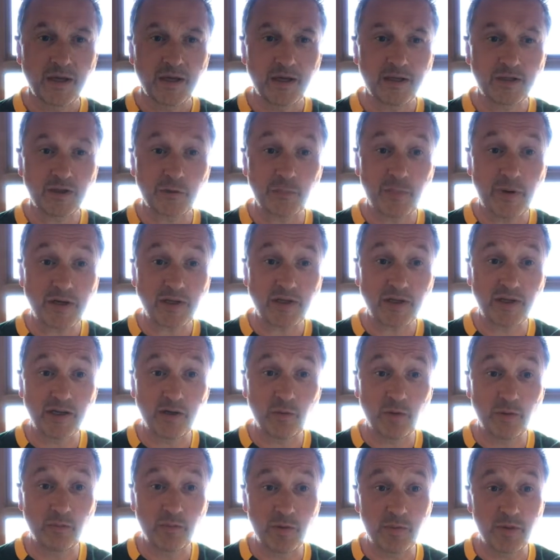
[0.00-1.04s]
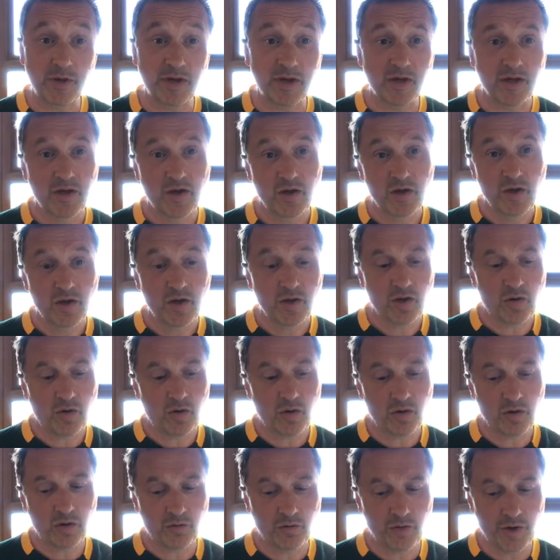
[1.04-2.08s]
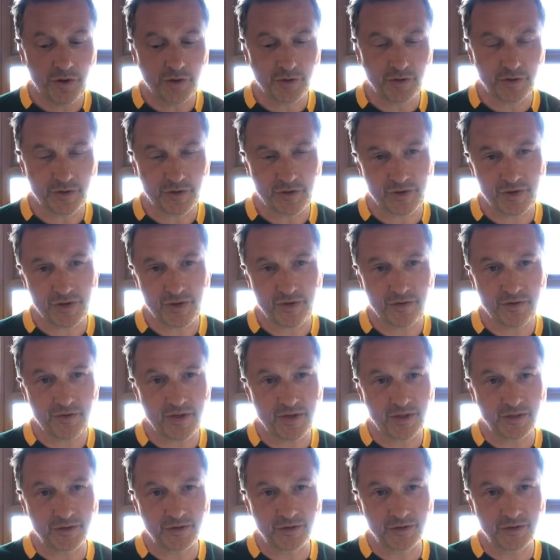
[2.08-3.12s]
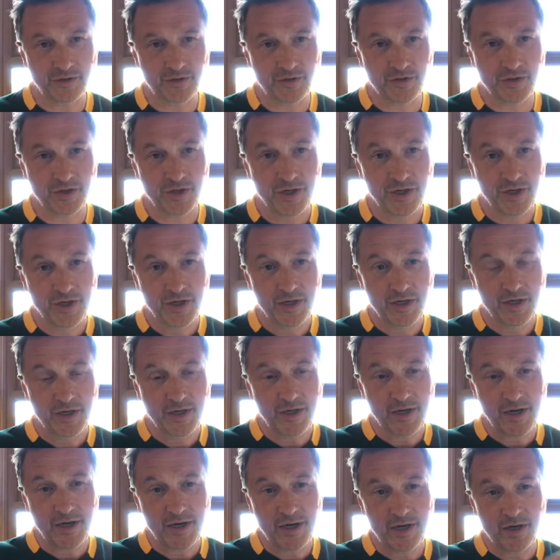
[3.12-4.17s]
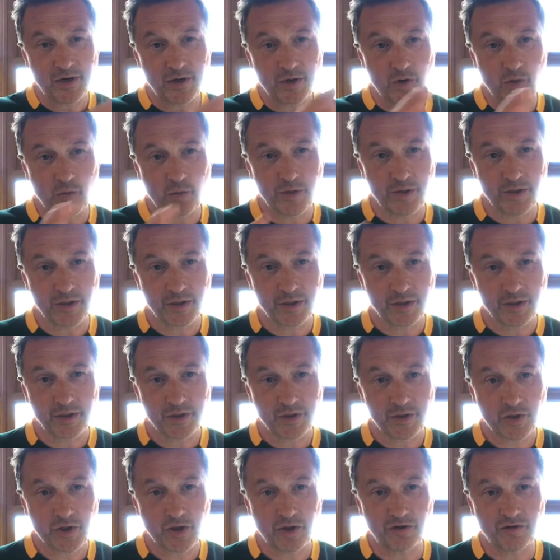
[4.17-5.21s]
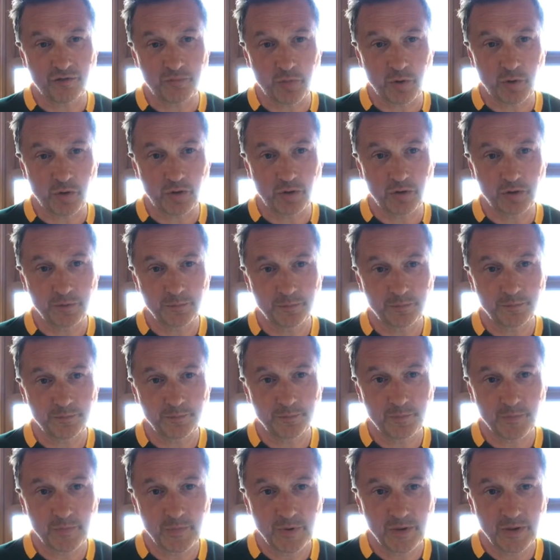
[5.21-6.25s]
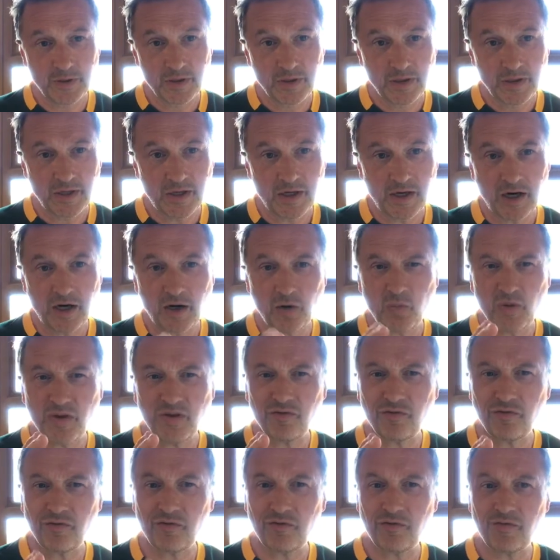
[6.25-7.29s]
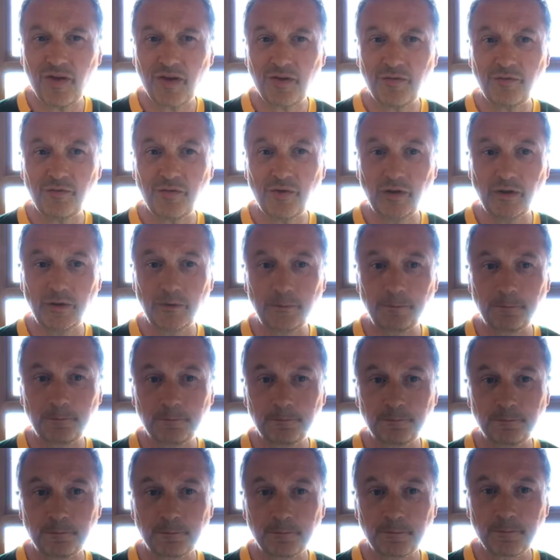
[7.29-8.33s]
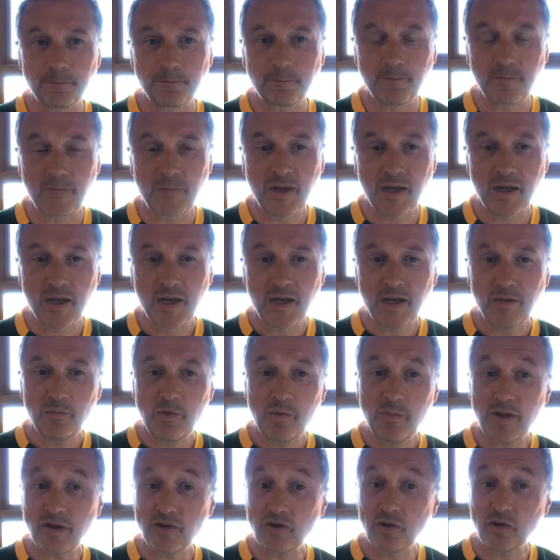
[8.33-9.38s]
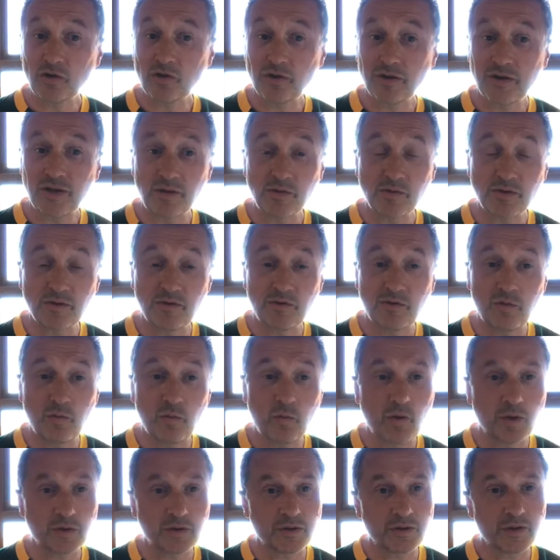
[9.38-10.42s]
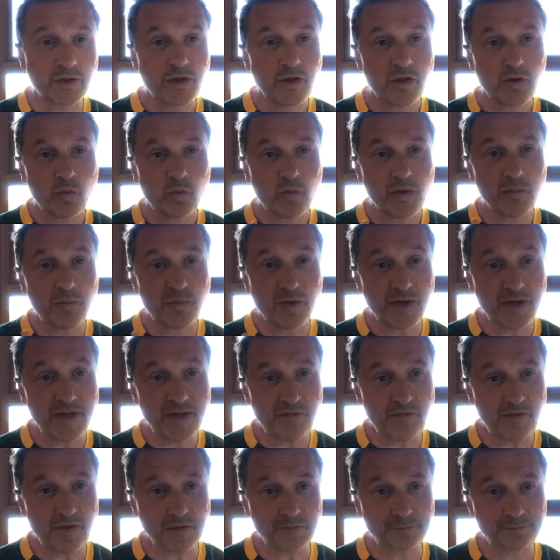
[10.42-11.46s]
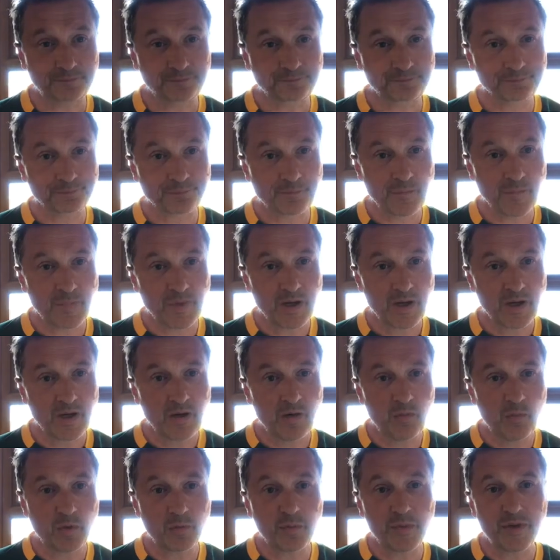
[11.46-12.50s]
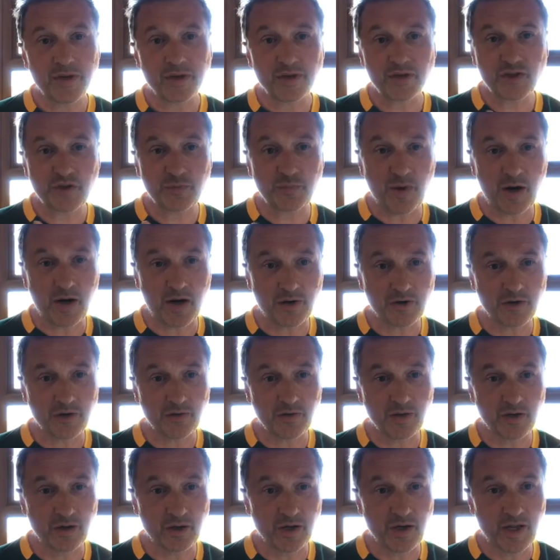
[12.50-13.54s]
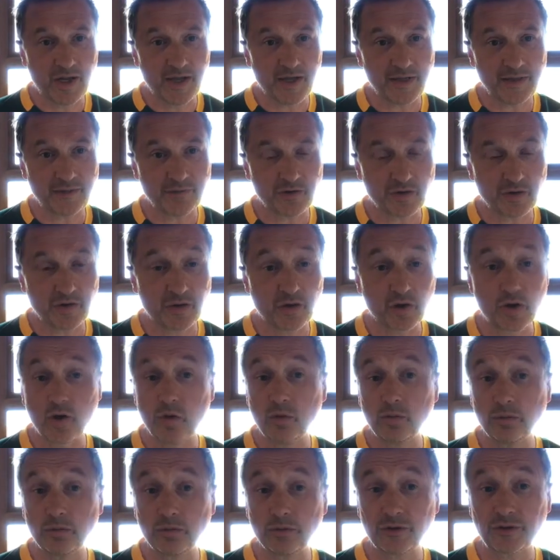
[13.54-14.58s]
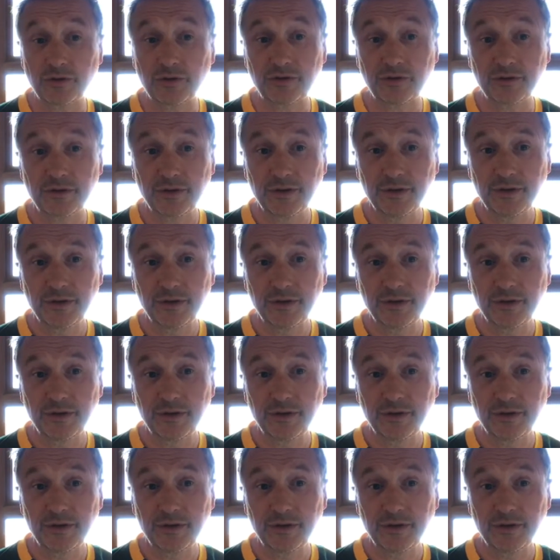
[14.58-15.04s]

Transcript: especially when maybe all around us things are going curveball? Are we faithful? Maybe that's also in terms of what we believe in, what we aspire to in our lives and our goals.